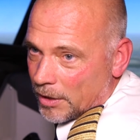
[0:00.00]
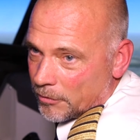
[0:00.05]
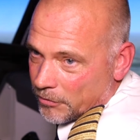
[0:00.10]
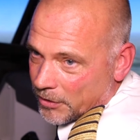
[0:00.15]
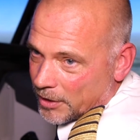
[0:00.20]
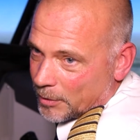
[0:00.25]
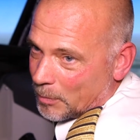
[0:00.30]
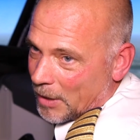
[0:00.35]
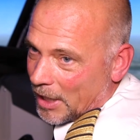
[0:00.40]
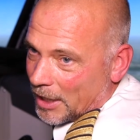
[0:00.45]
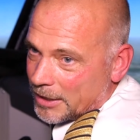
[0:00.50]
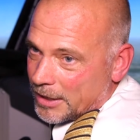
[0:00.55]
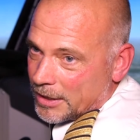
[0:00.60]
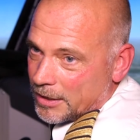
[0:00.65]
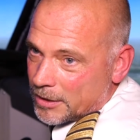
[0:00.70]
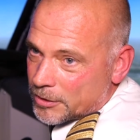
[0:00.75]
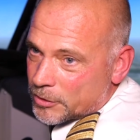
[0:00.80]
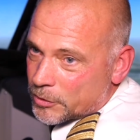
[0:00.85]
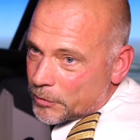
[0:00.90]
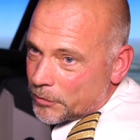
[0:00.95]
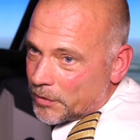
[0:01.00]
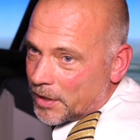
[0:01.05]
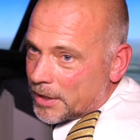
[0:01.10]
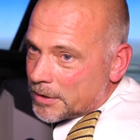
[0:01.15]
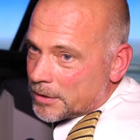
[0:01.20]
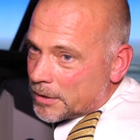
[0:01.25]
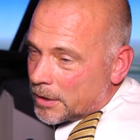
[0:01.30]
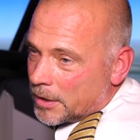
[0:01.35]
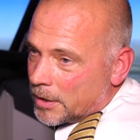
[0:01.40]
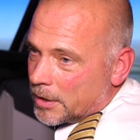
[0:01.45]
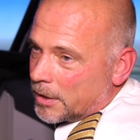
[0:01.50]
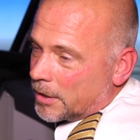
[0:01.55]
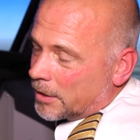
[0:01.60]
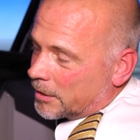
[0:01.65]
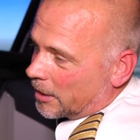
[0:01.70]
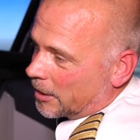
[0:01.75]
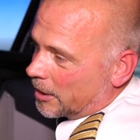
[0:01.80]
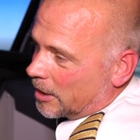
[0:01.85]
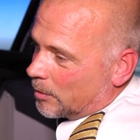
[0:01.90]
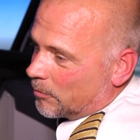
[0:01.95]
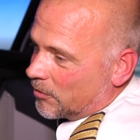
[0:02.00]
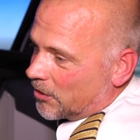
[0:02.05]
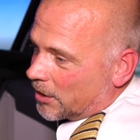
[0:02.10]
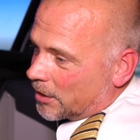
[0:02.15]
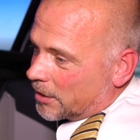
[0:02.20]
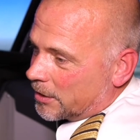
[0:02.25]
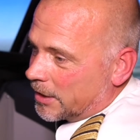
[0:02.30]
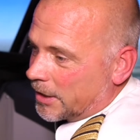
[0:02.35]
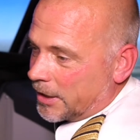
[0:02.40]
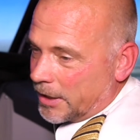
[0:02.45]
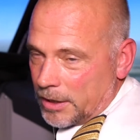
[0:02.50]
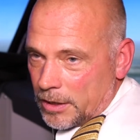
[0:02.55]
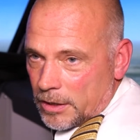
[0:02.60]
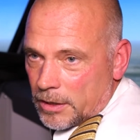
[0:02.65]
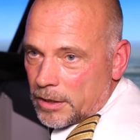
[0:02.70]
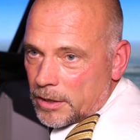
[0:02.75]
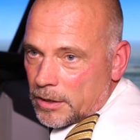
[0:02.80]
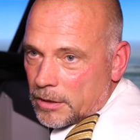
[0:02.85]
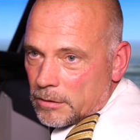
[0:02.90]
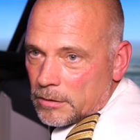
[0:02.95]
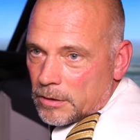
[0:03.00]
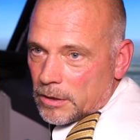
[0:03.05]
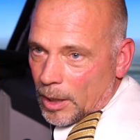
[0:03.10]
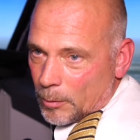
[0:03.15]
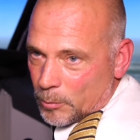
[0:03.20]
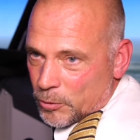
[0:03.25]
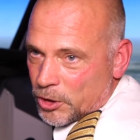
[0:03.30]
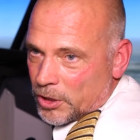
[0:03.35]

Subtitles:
then we choose a lower flat position because we can accelerate and